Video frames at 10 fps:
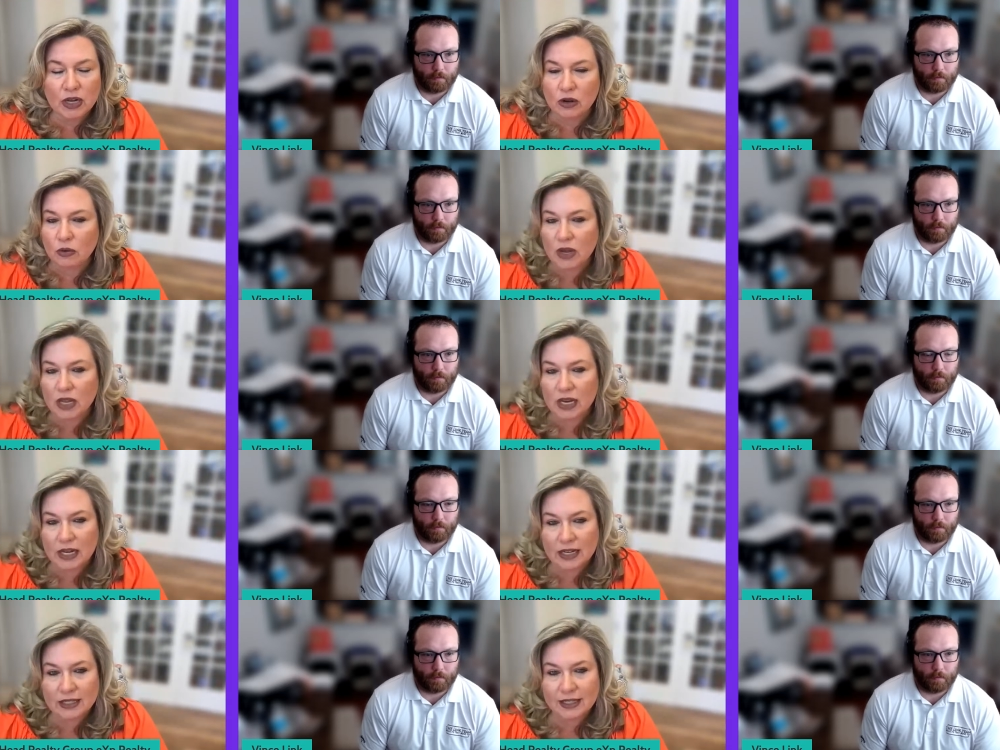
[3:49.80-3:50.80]
Speaker 1: quick and
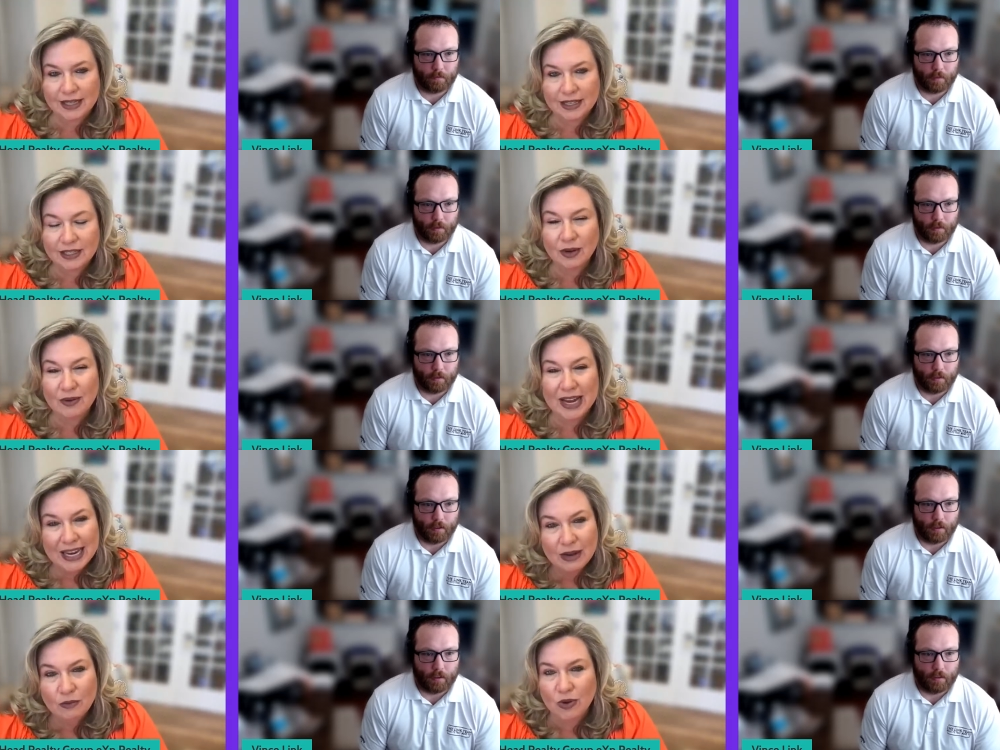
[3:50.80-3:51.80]
easy. So
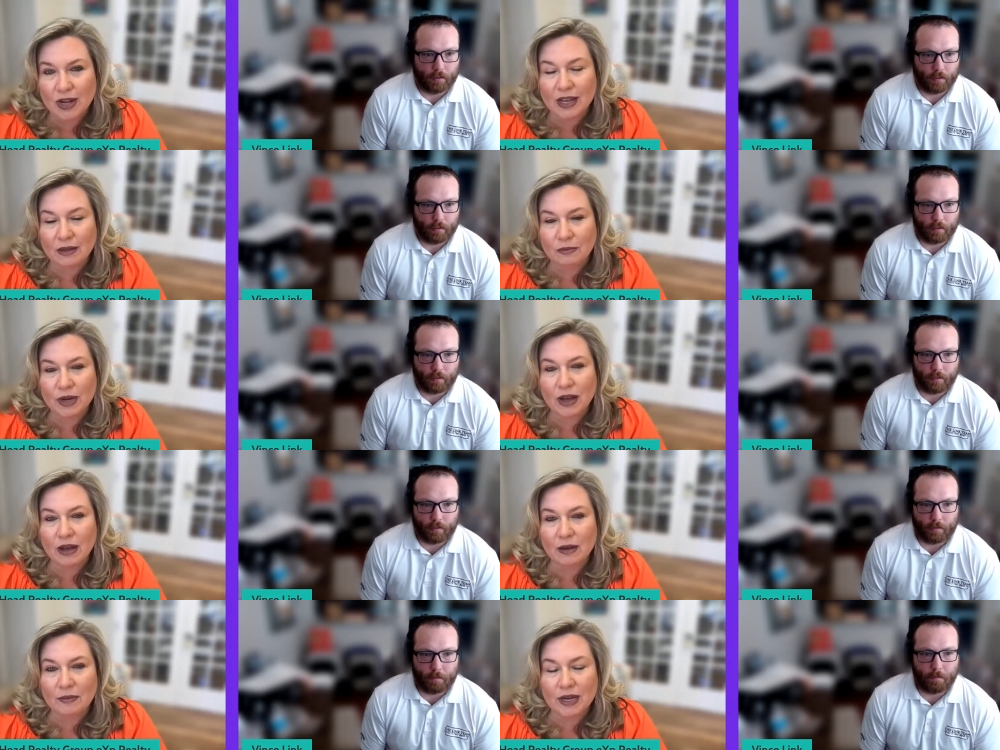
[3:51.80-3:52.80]
anyone can
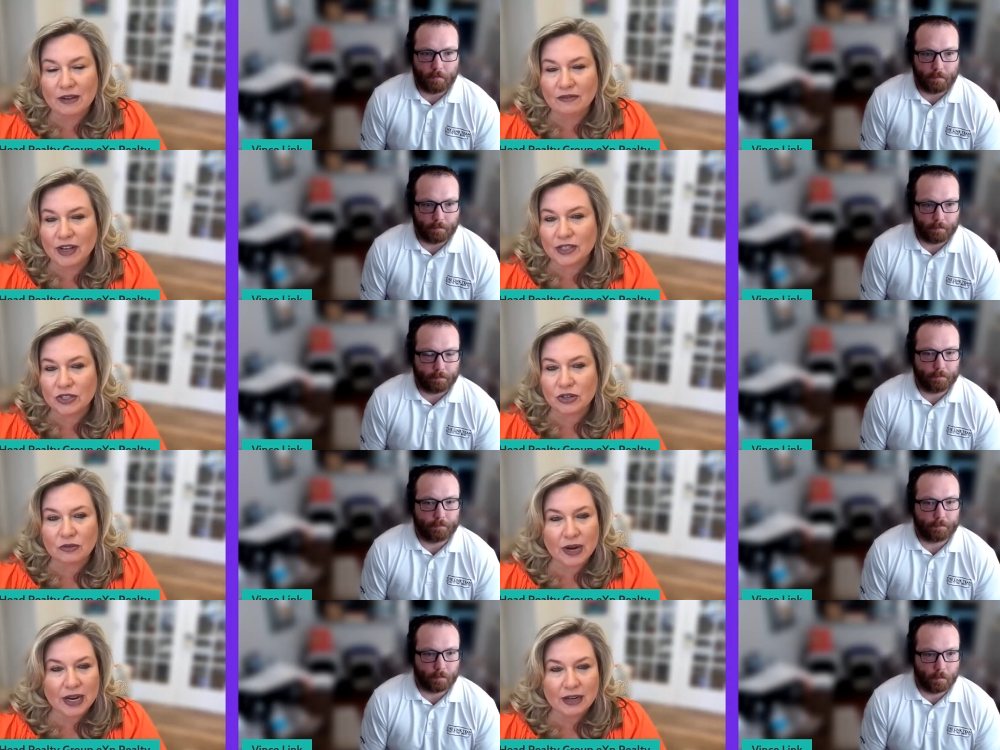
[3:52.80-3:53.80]
become an investor,
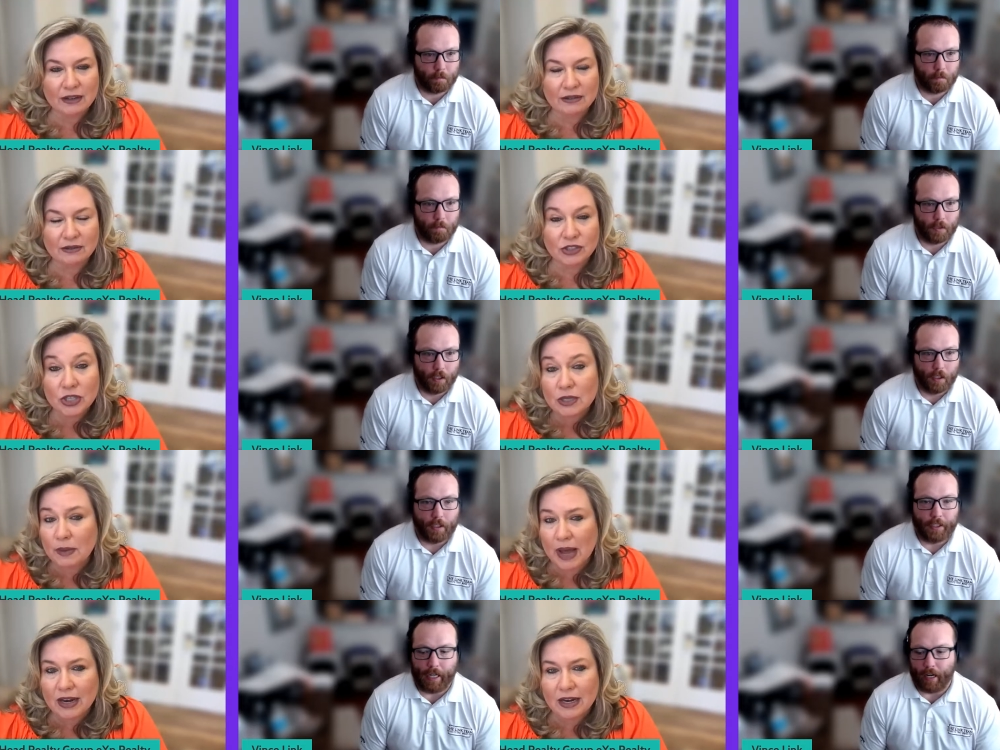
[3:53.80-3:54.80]
right? Just
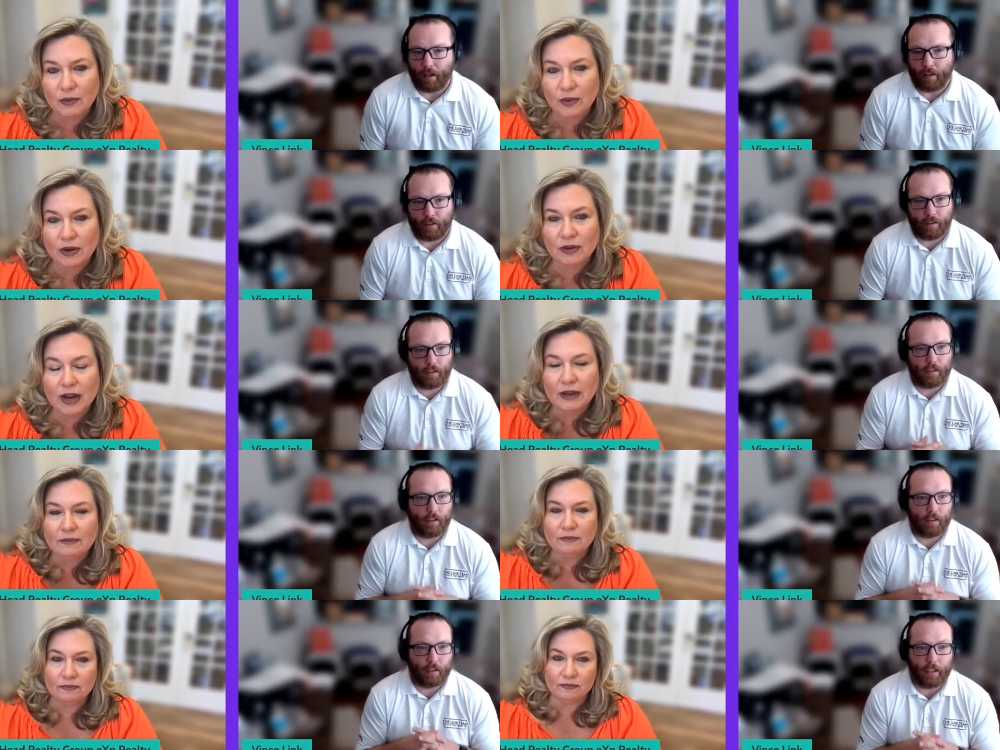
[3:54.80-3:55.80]
about yeah. Anyone,
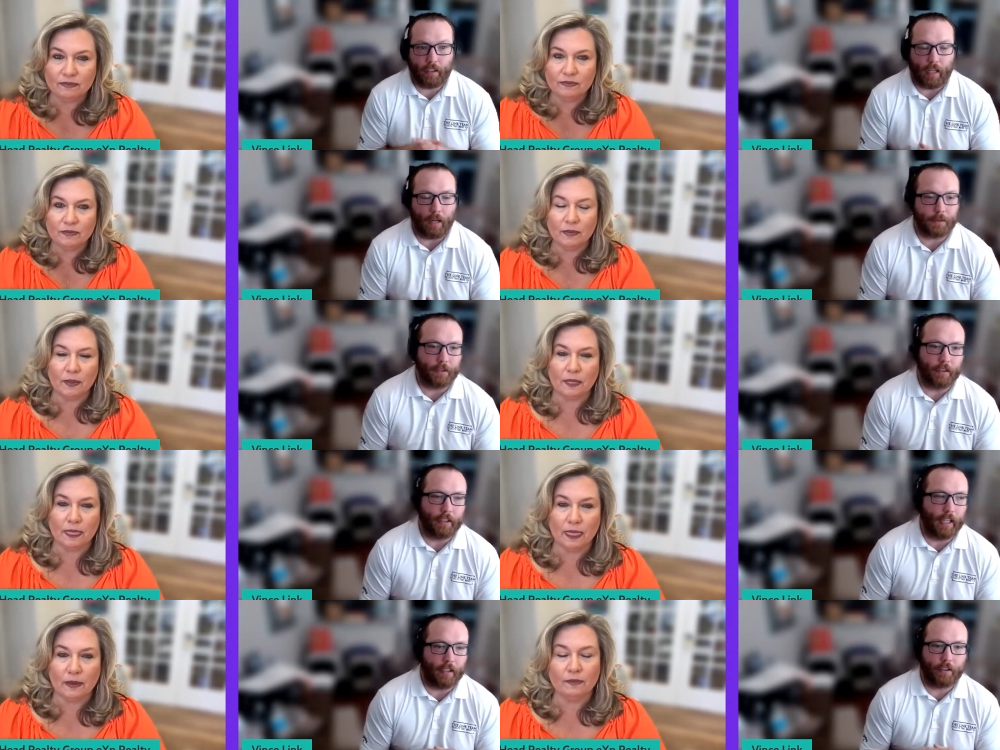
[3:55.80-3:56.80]
Speaker 2: right? Absolutely.
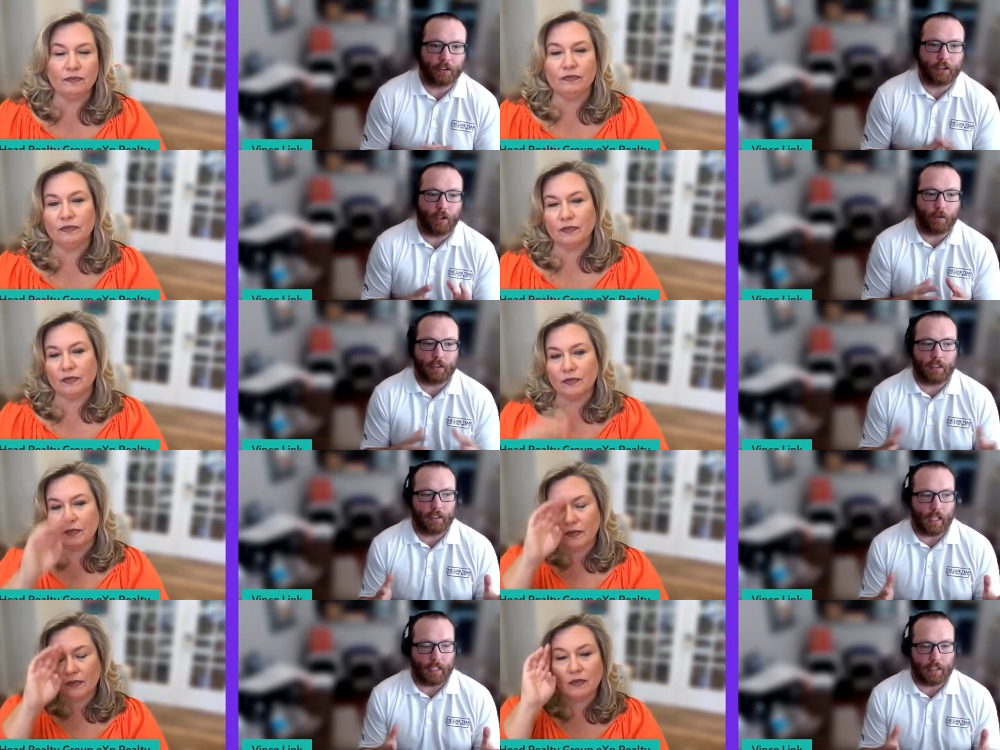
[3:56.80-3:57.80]
Yeah. There's no reason
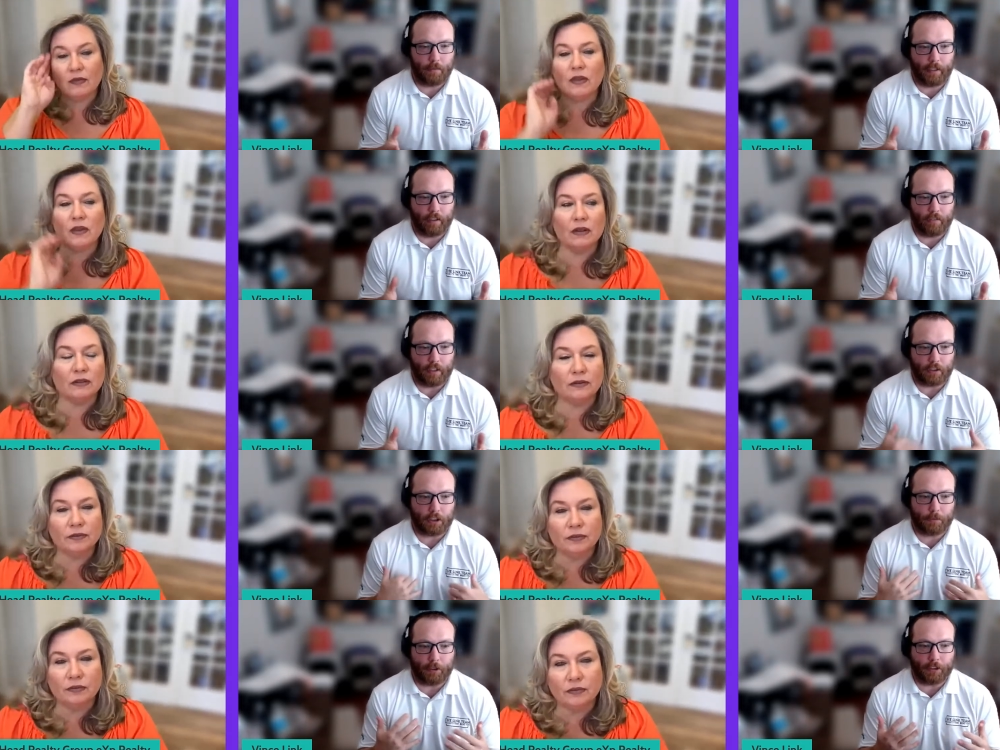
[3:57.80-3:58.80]
not to be an investor,
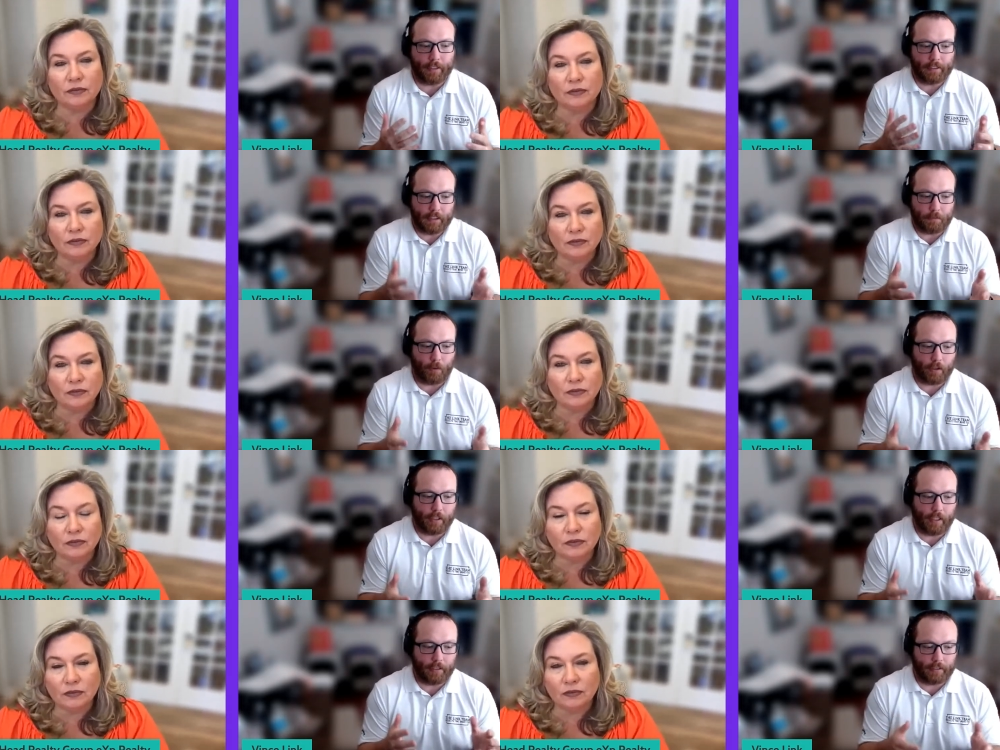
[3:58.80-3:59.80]
especially as this
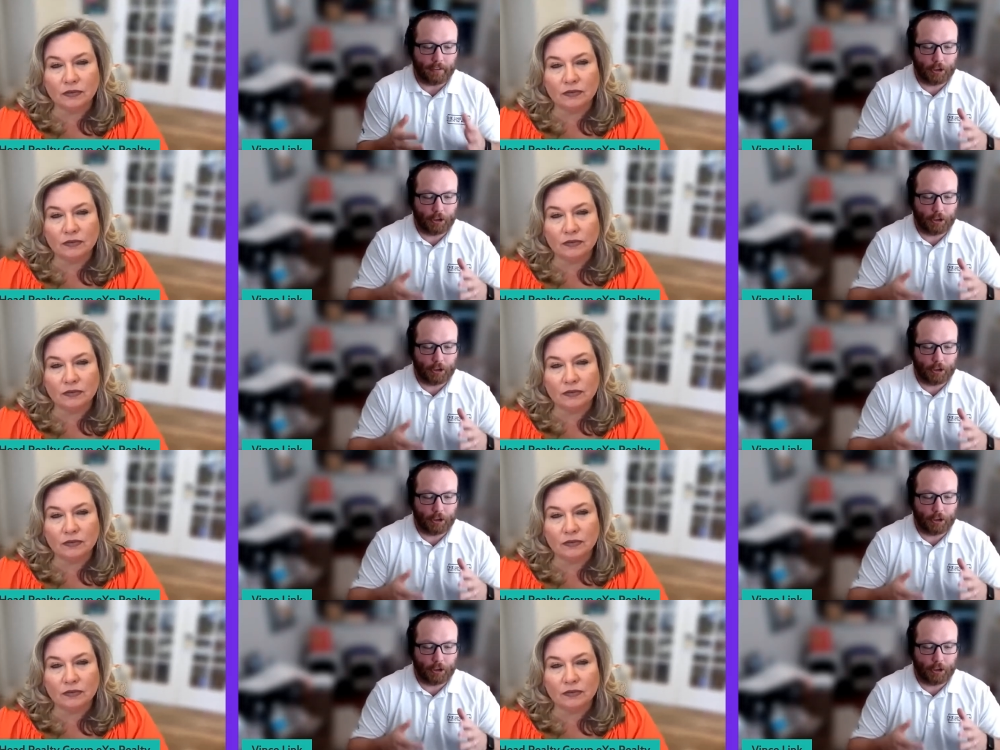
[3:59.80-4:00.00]
market as it's